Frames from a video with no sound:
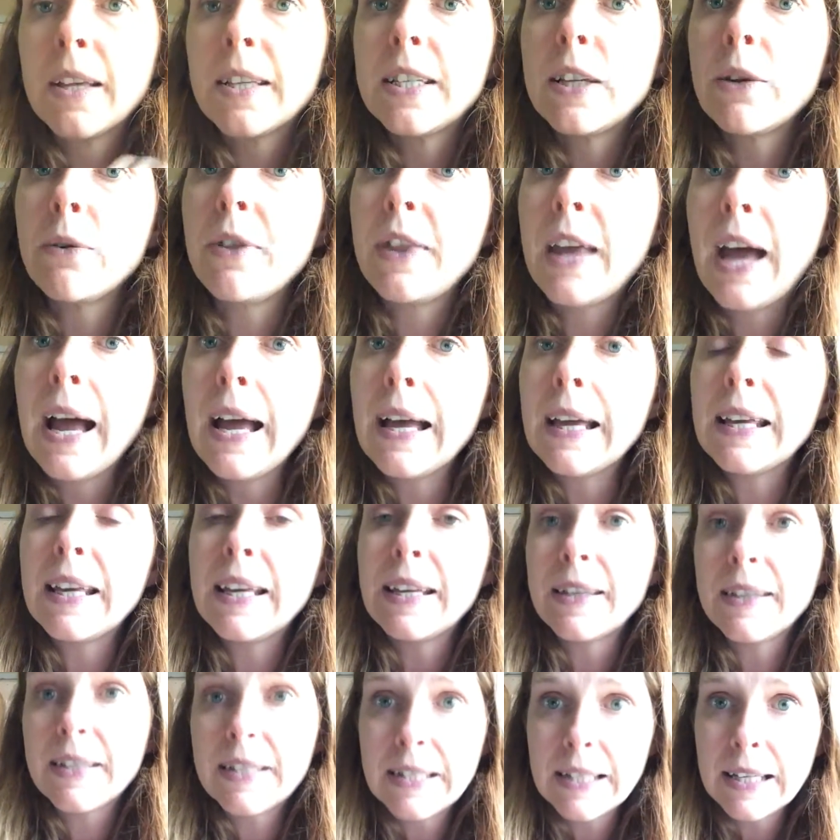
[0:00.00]
So that
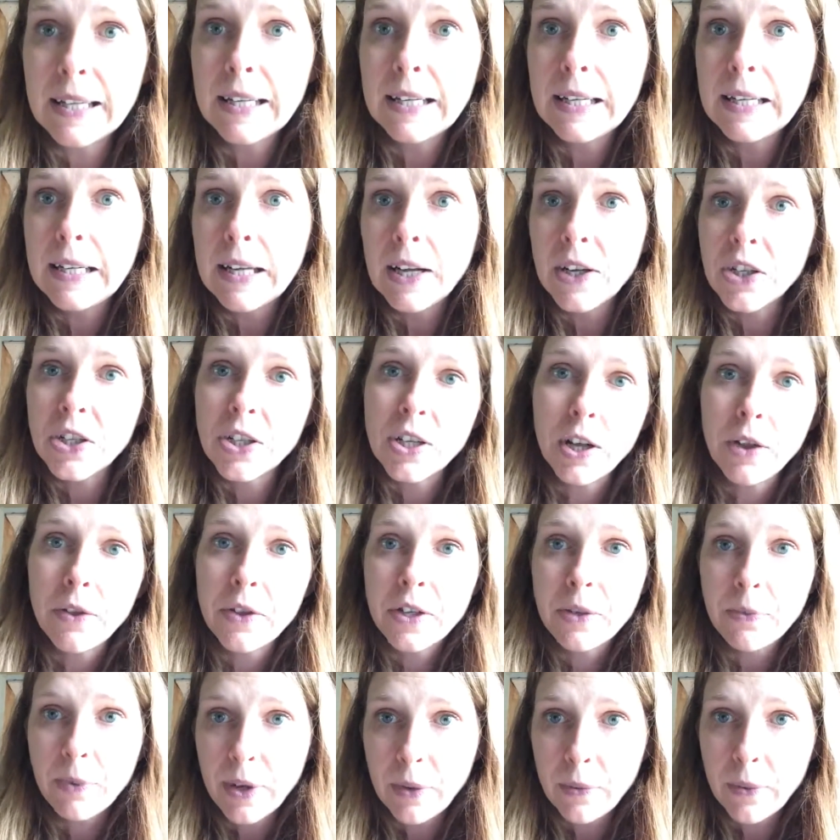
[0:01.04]
is, in a nutshell, the
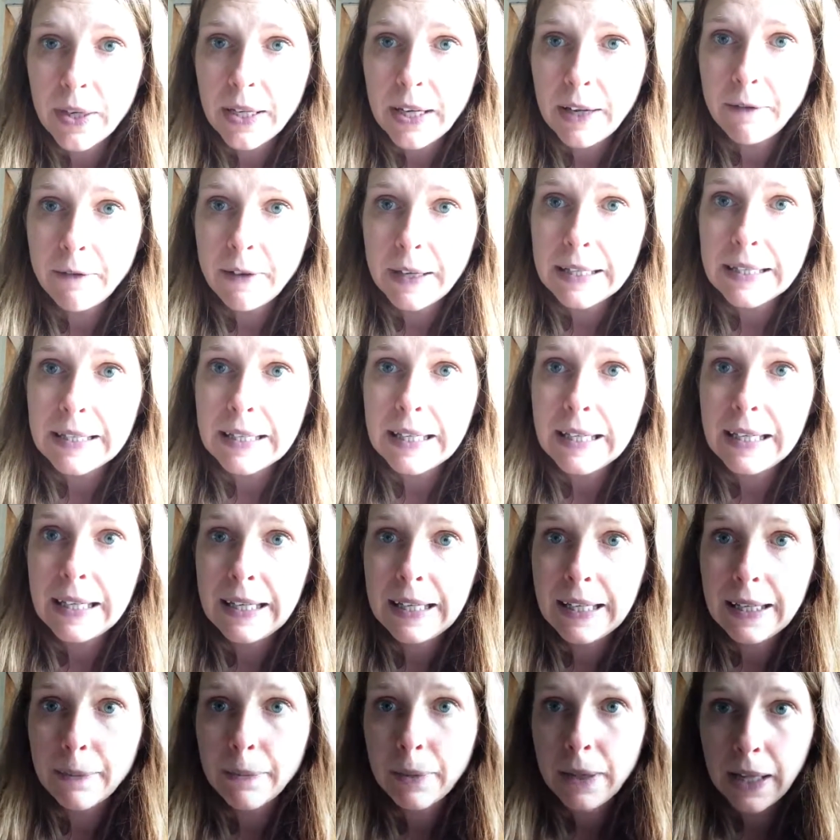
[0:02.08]
21-Day Fix
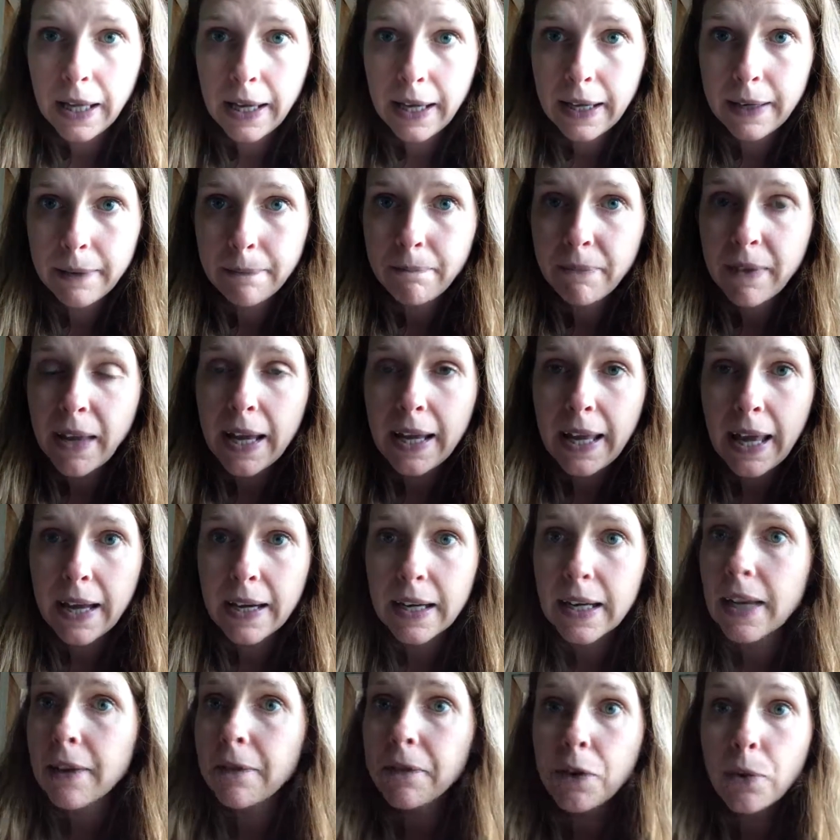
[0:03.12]
eating plan.
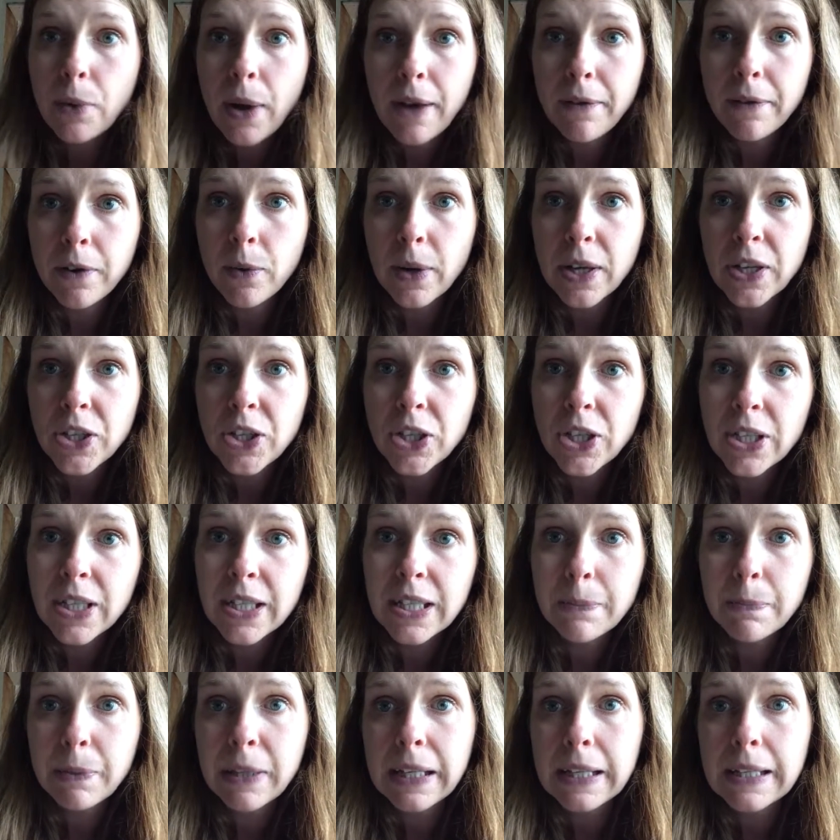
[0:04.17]
Again, if you have
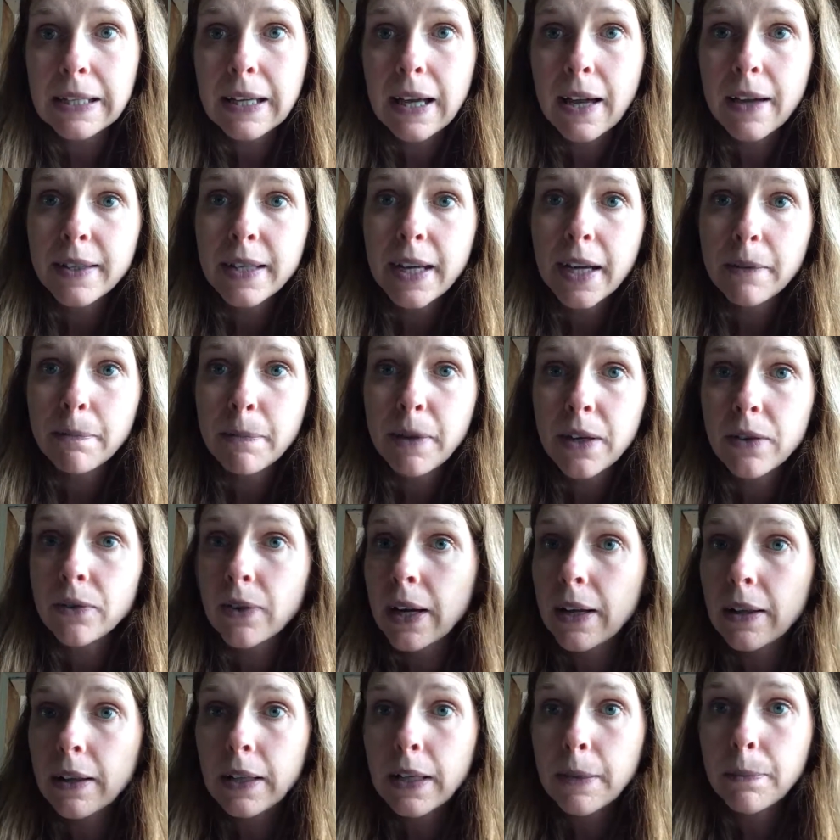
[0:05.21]
questions, please contact me
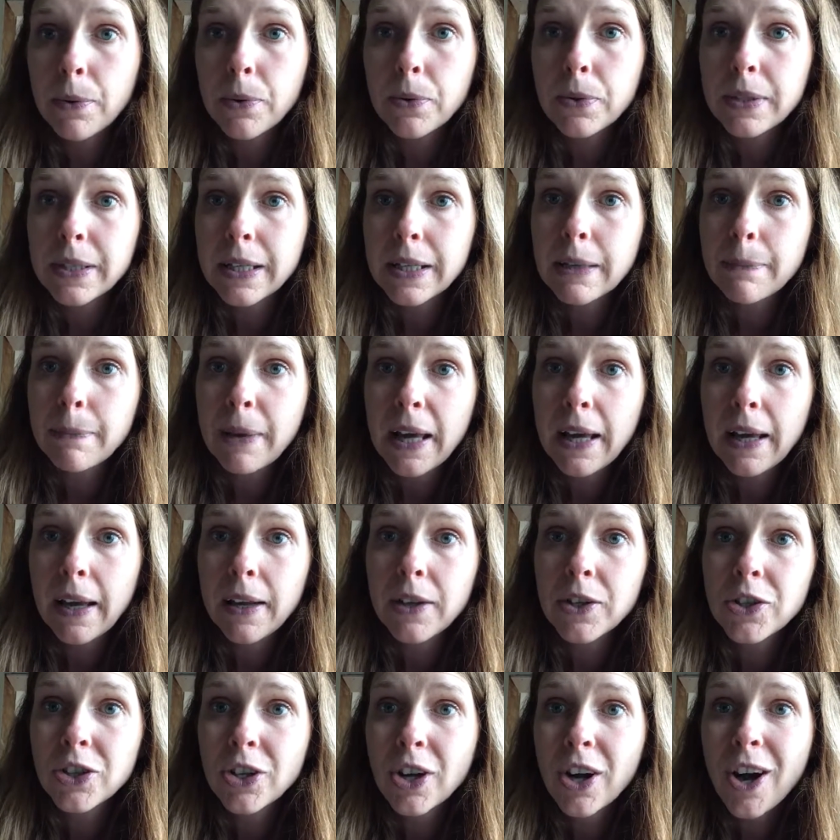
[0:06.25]
directly, post on the
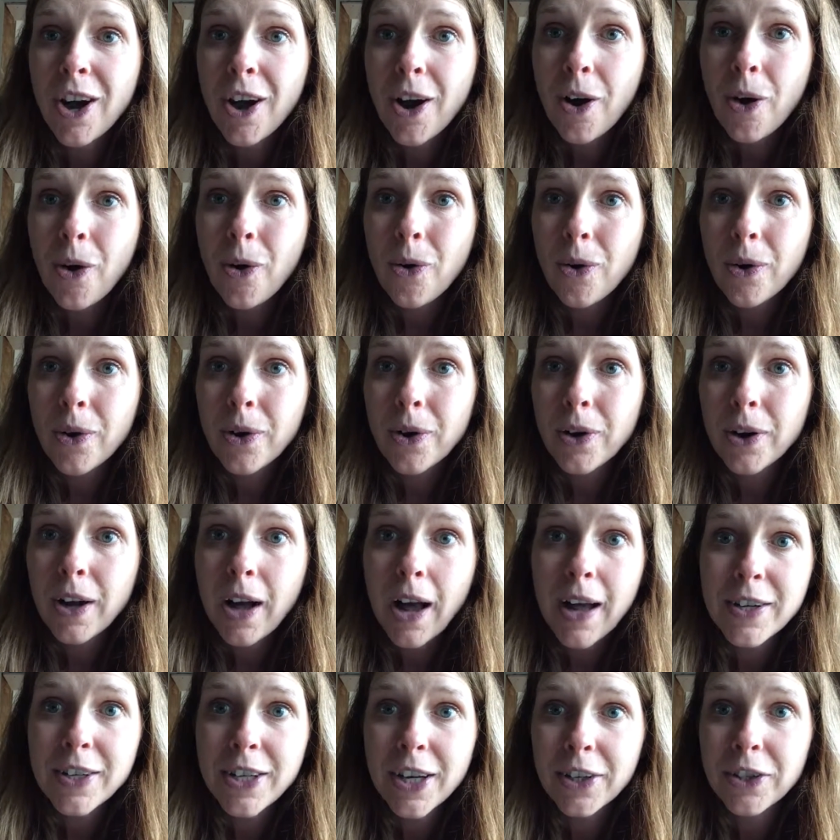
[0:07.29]
page, or
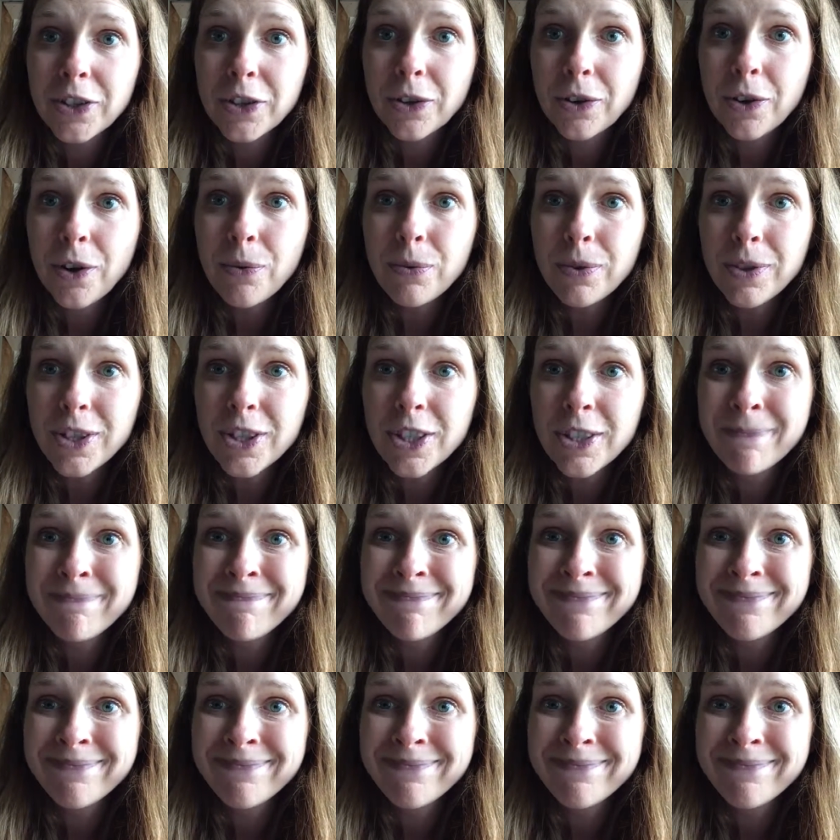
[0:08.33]
contact your coach.